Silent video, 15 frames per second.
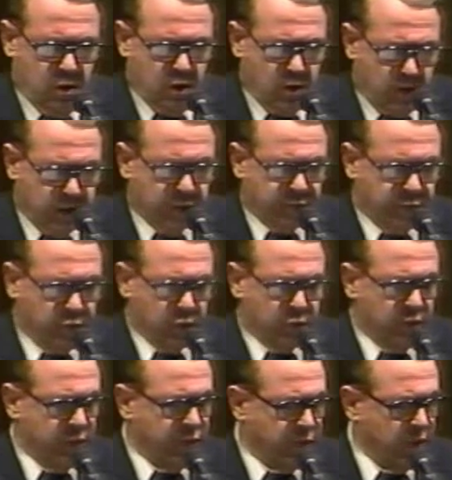
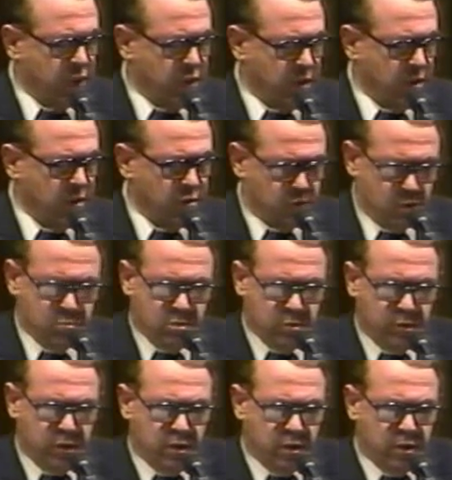delightful, refreshing
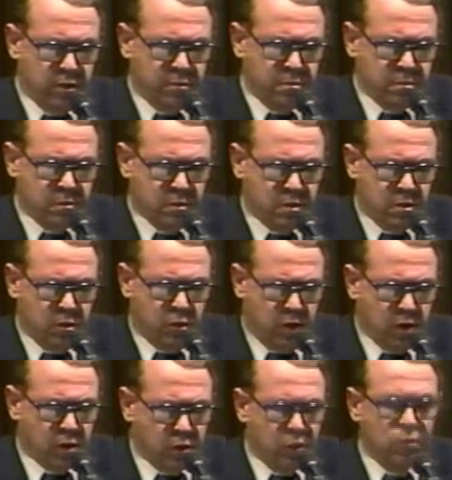sermon we heard a
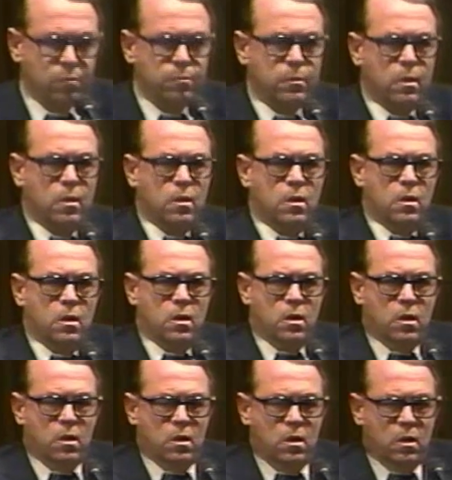while ago,
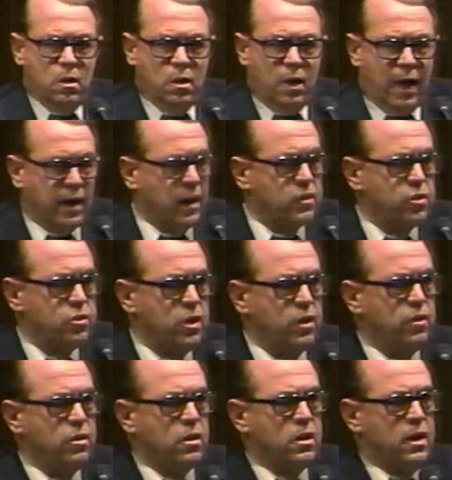I'd like to
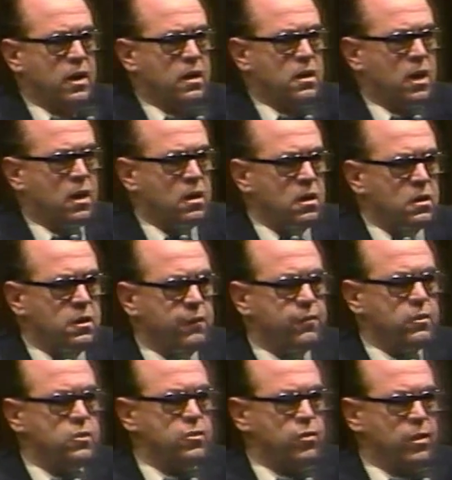take you tonight down a little
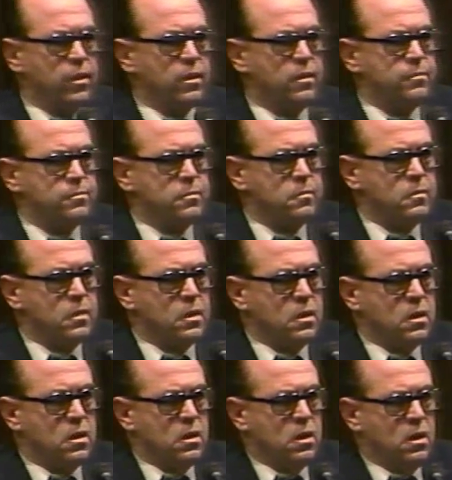different trail,
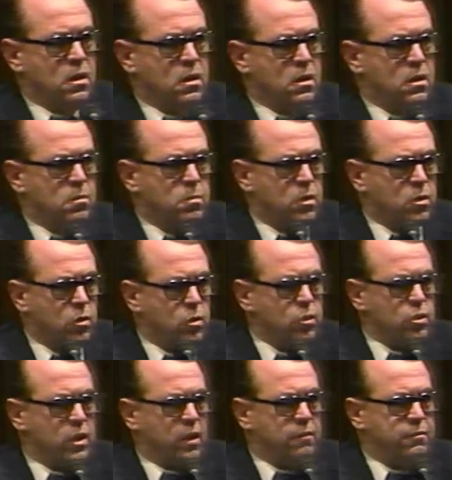
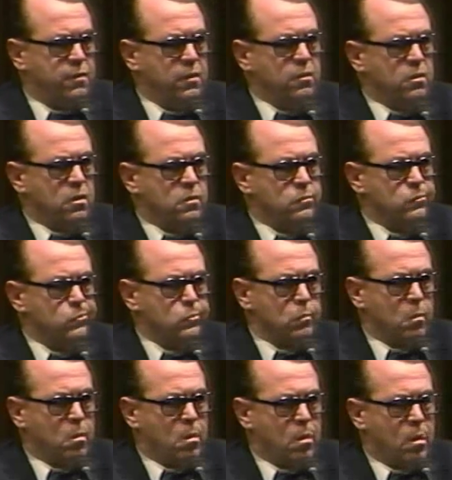because I feel
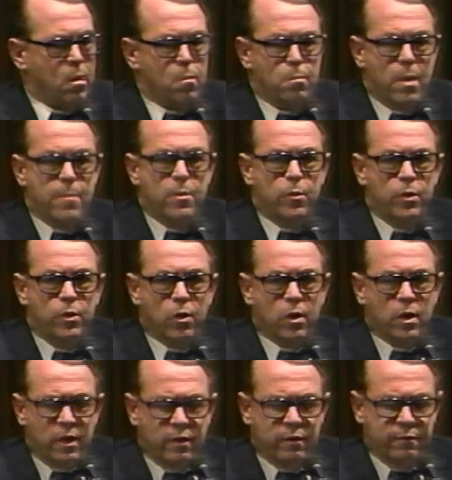maybe we
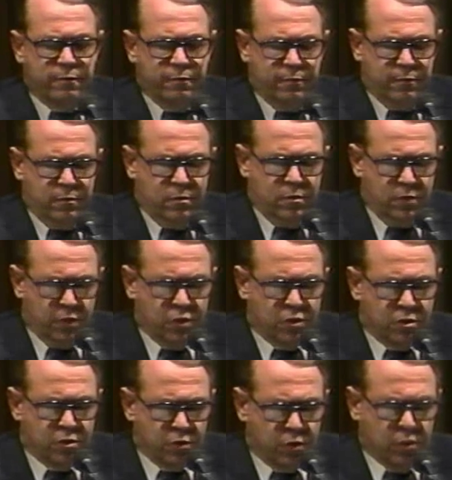ought to have
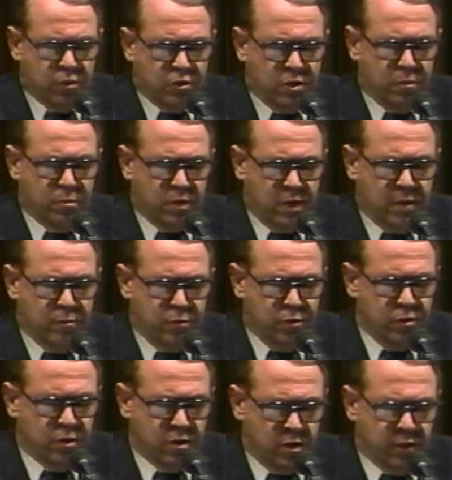this thought sometime
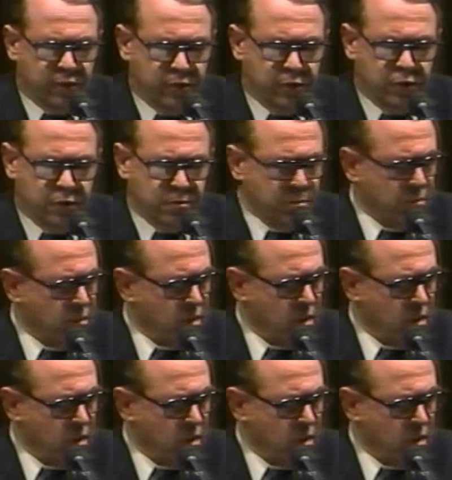during the conference.